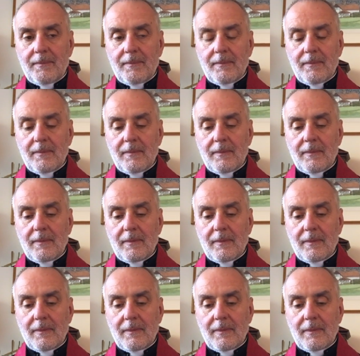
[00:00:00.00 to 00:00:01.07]

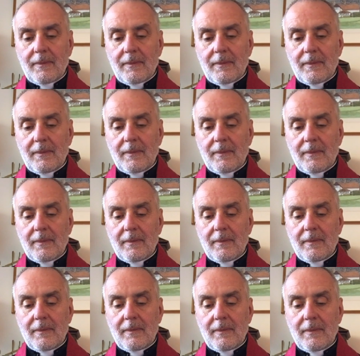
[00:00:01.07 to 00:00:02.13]

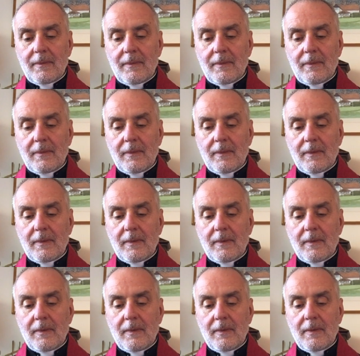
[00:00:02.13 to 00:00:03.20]

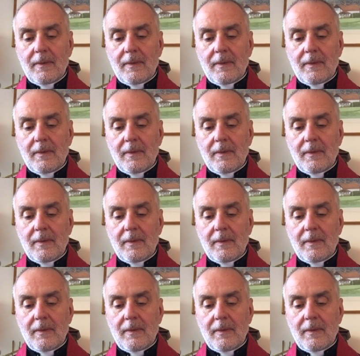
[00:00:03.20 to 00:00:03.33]
(silence)